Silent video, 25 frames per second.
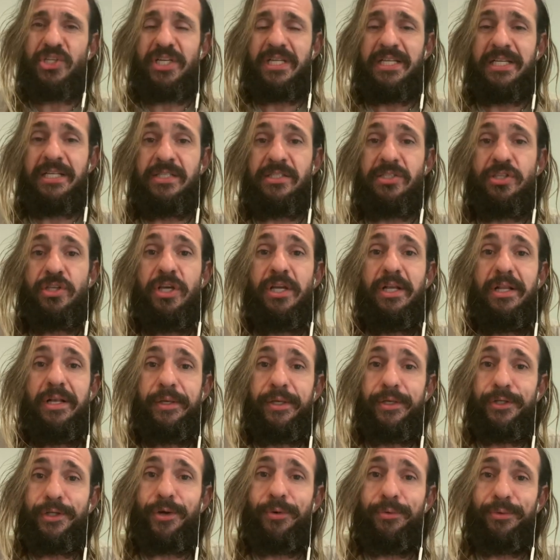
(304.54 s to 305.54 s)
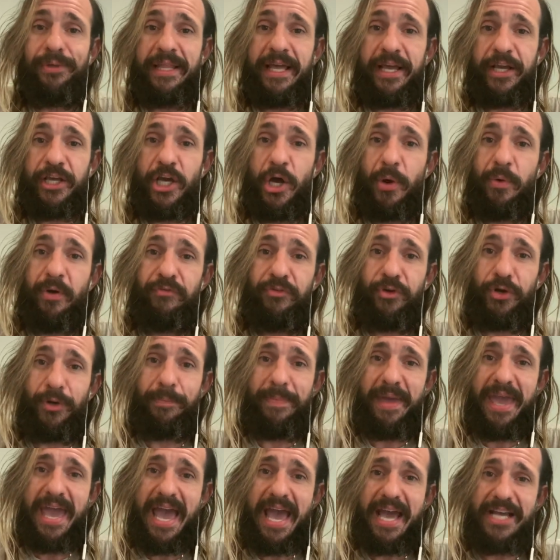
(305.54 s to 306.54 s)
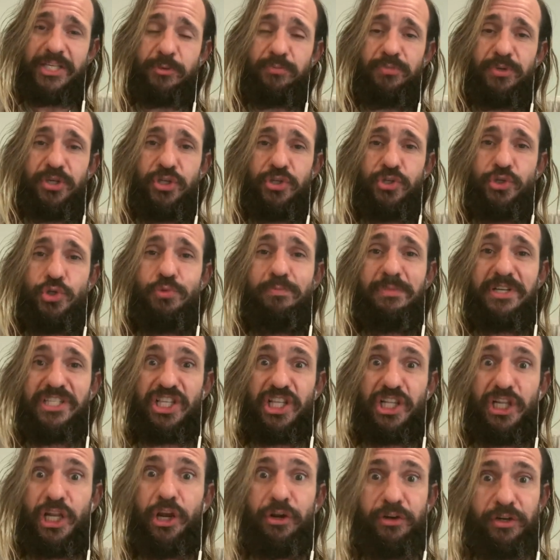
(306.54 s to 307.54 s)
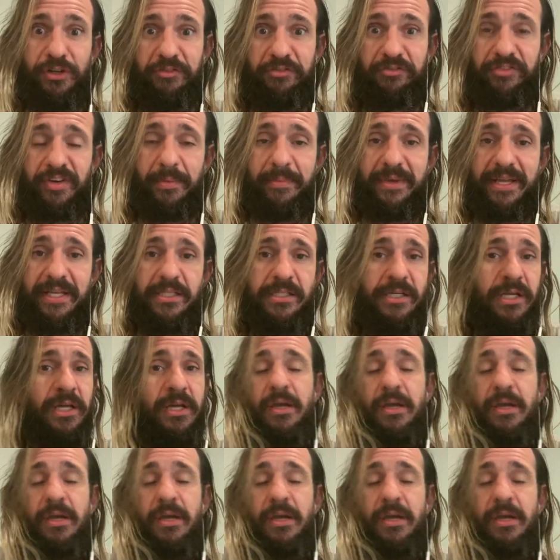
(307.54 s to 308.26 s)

is, don't let go of your past because you must learn from it.